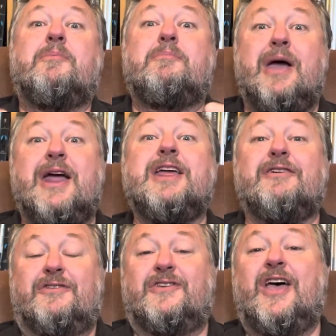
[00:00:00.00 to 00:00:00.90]
many
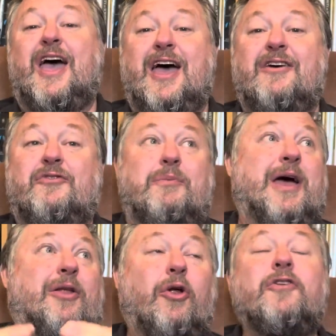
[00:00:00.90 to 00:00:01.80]
of us have
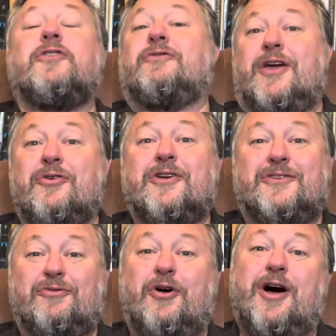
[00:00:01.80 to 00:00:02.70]
about lots of areas
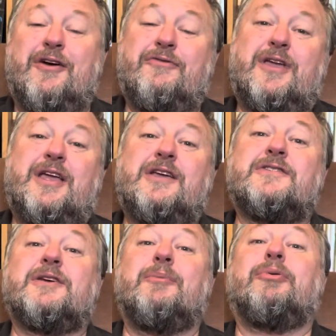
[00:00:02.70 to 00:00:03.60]
of life
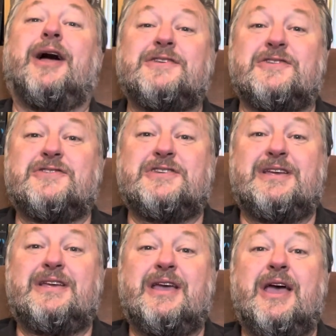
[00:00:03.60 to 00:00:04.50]
is
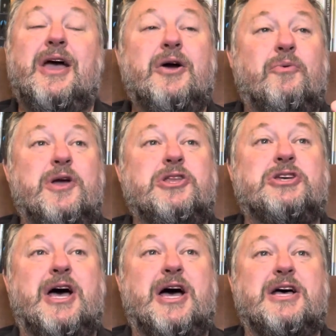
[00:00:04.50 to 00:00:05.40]
complacency. We're
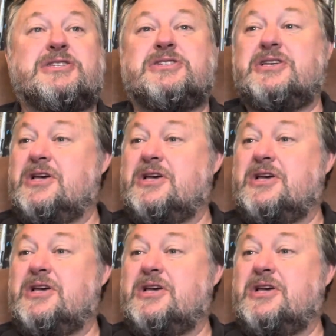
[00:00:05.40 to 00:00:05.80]
just